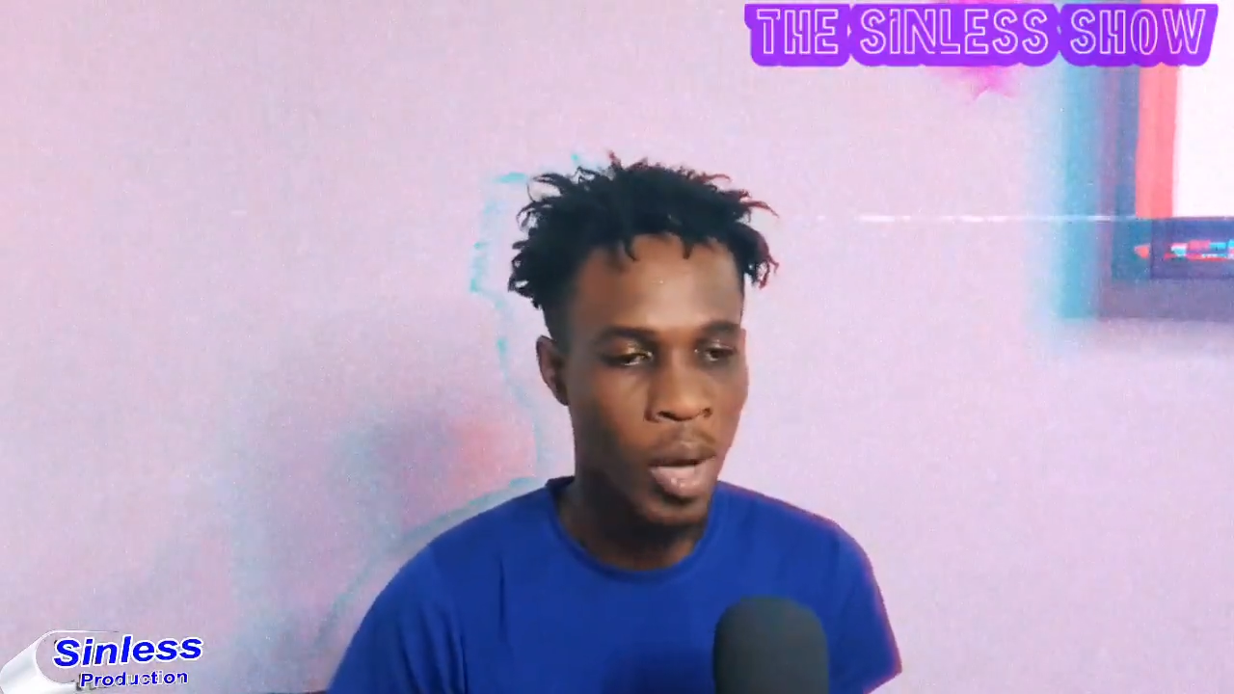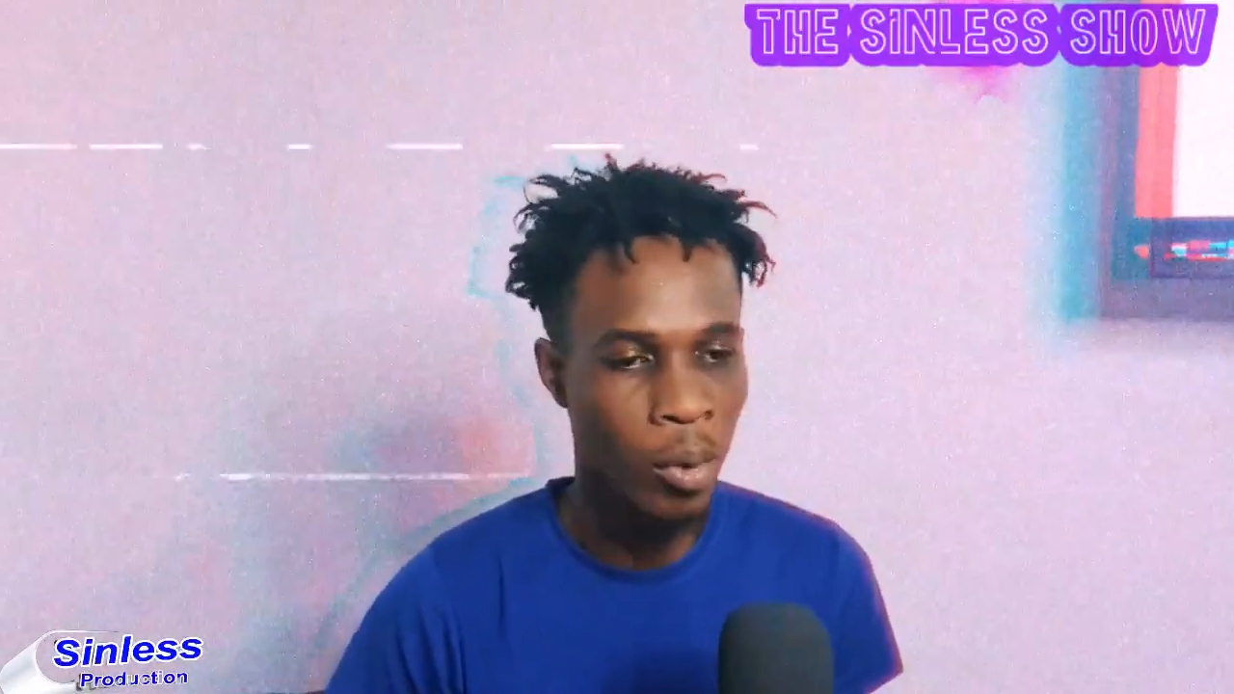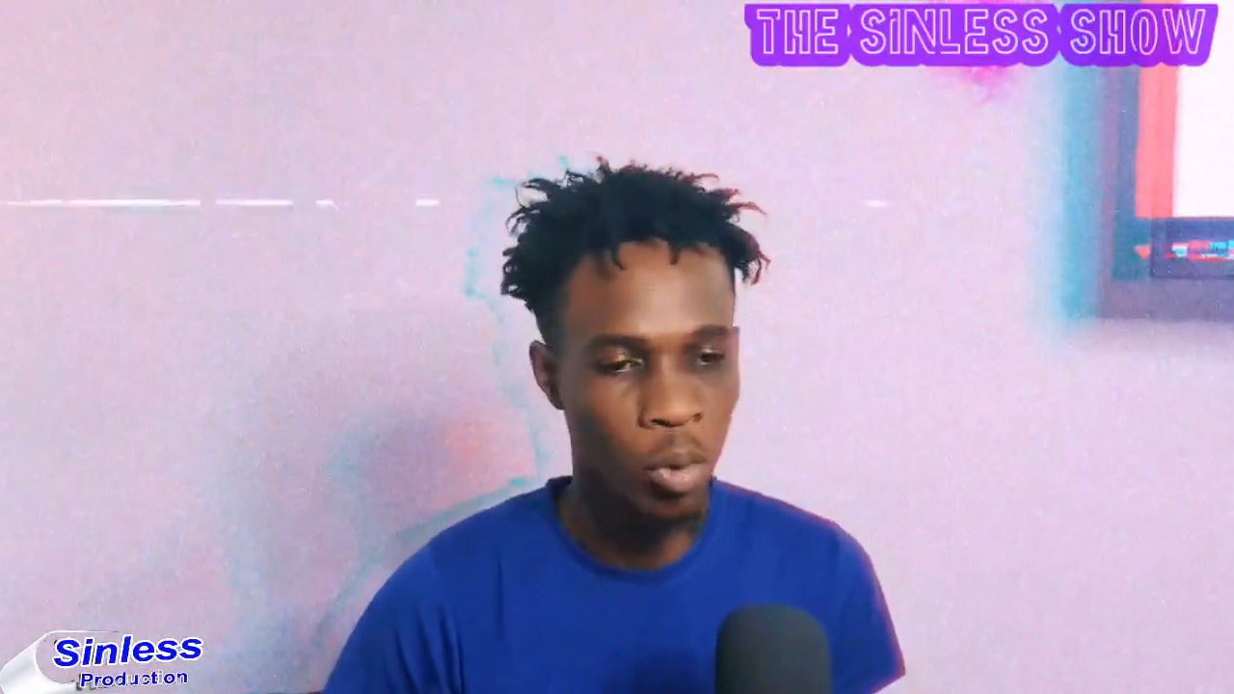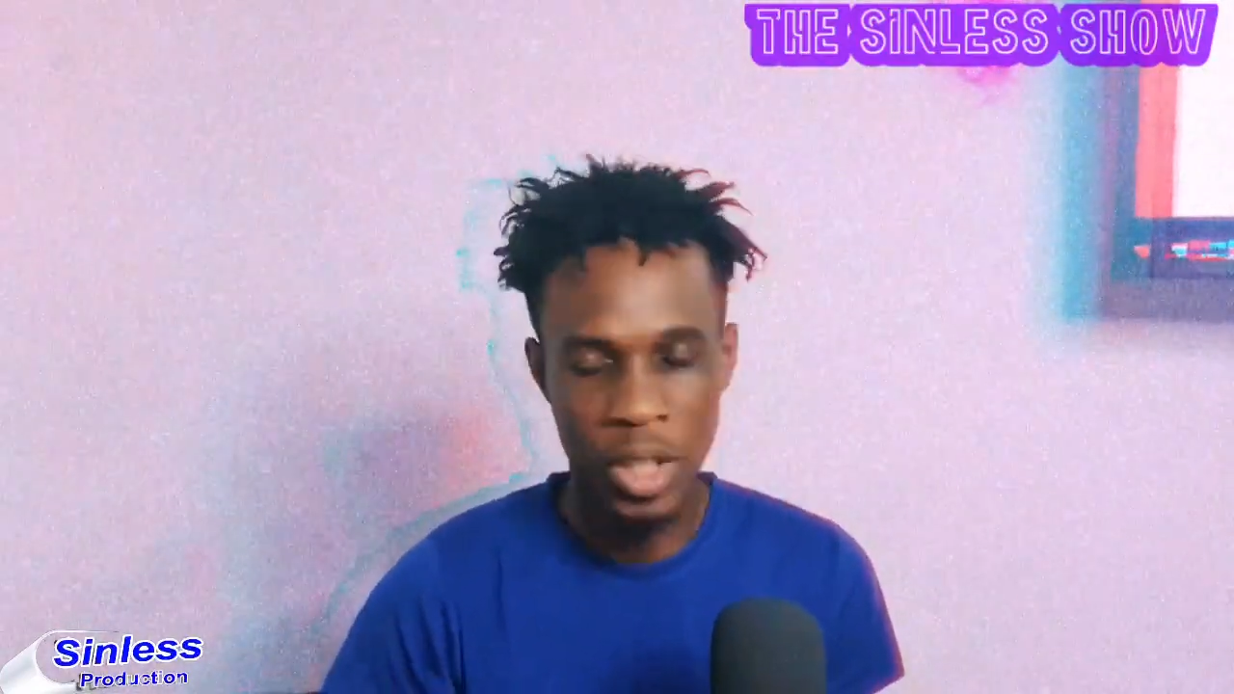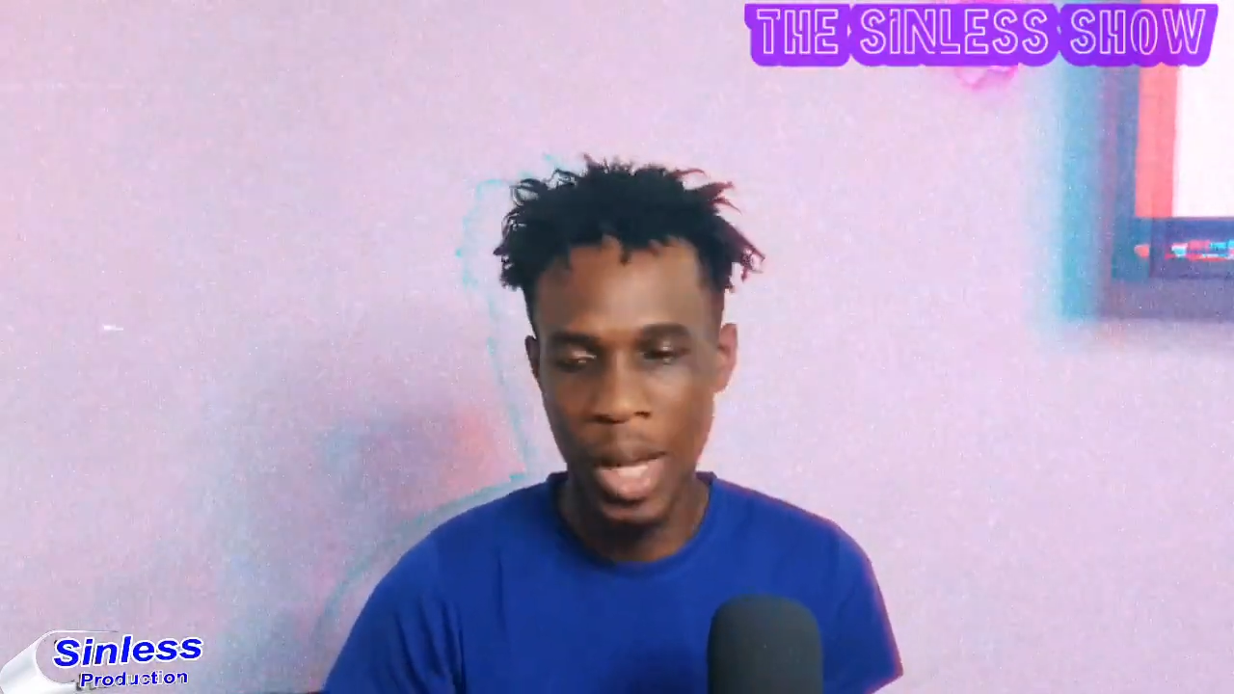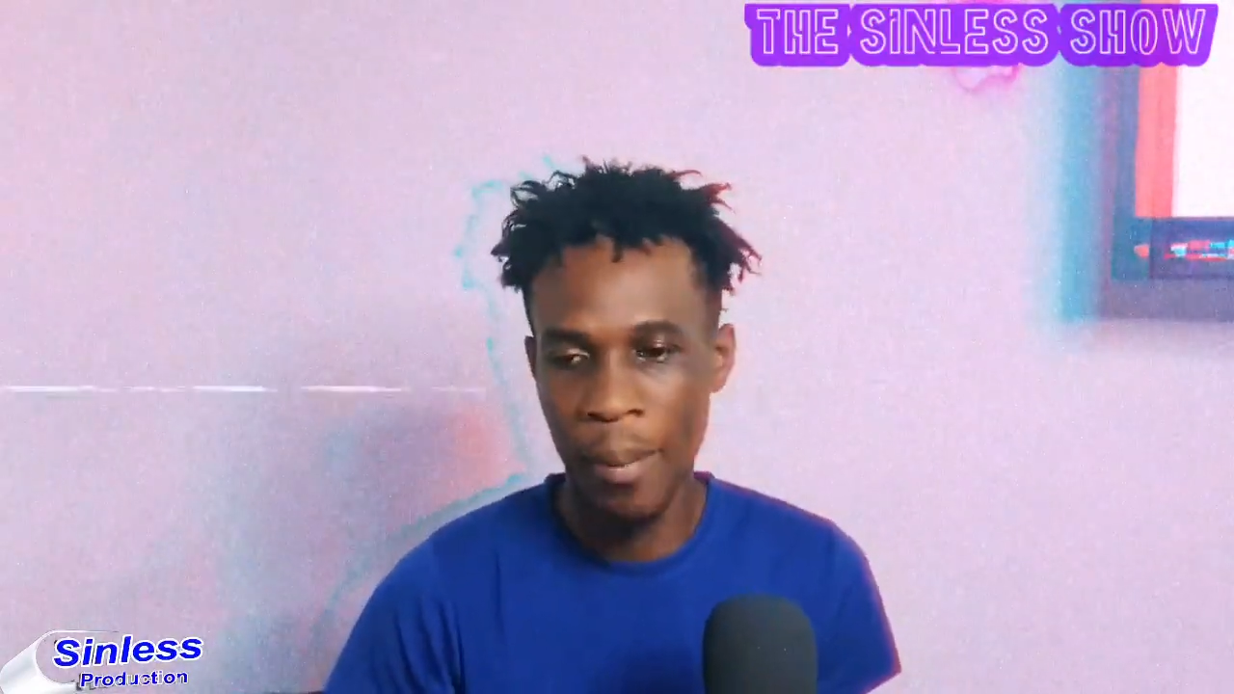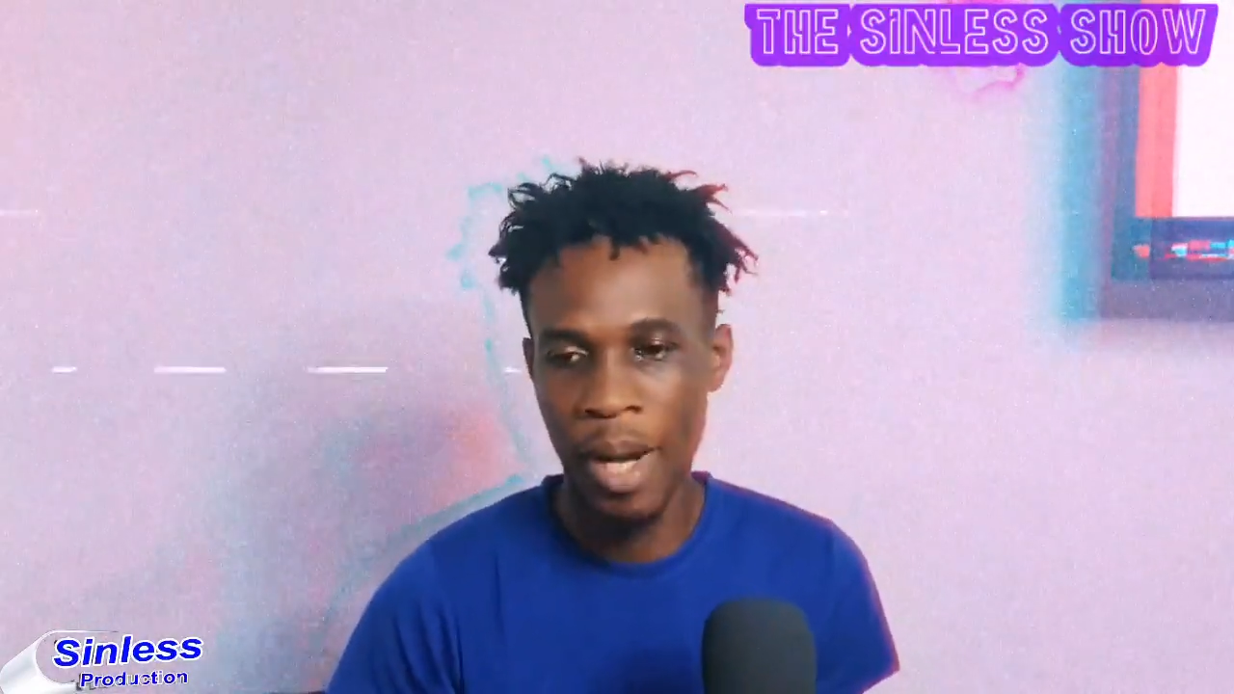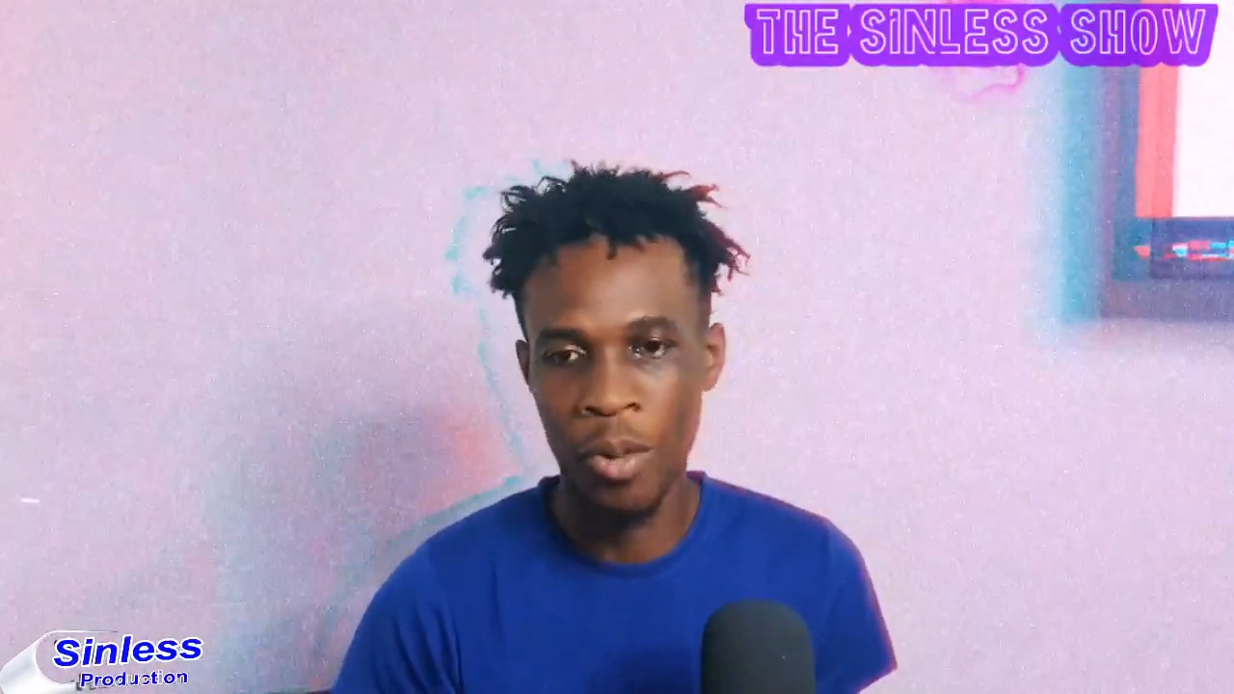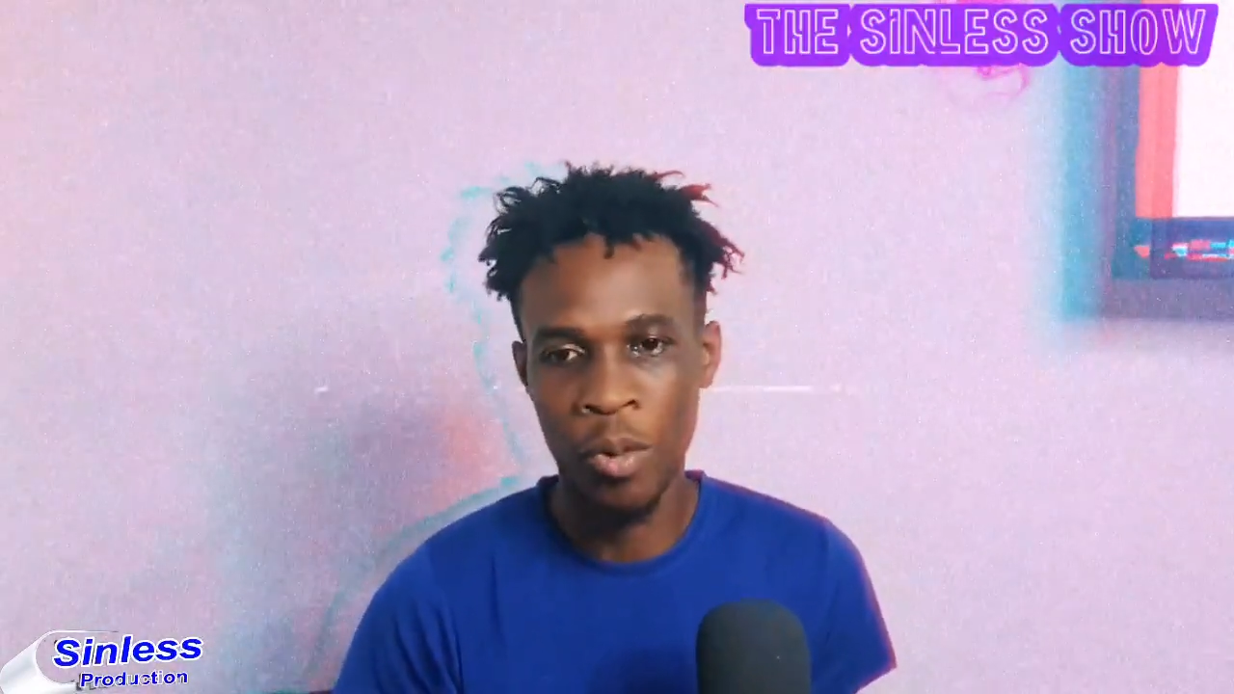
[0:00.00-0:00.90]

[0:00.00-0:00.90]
achieving